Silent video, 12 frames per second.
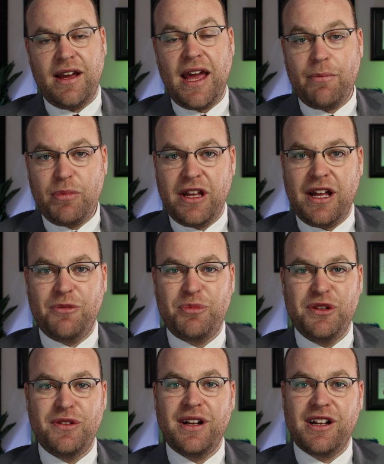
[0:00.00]
Happy to
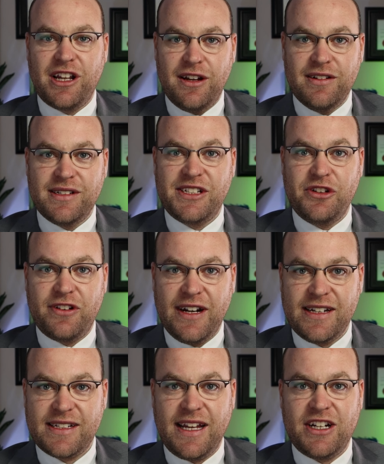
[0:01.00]
help you close your
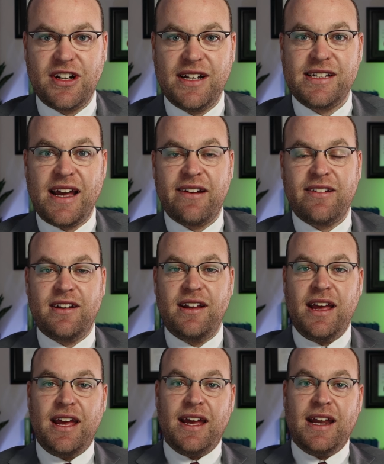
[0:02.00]
real estate transaction
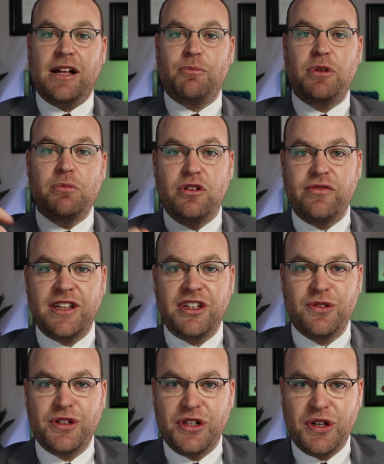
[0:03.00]
and help you move
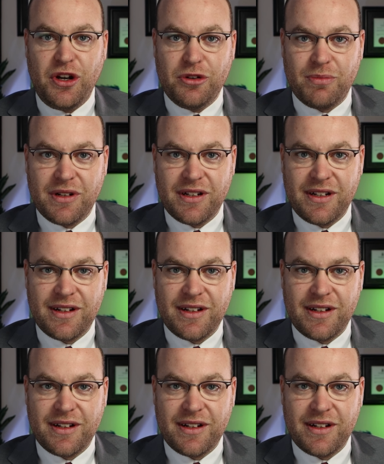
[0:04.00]
into your new home.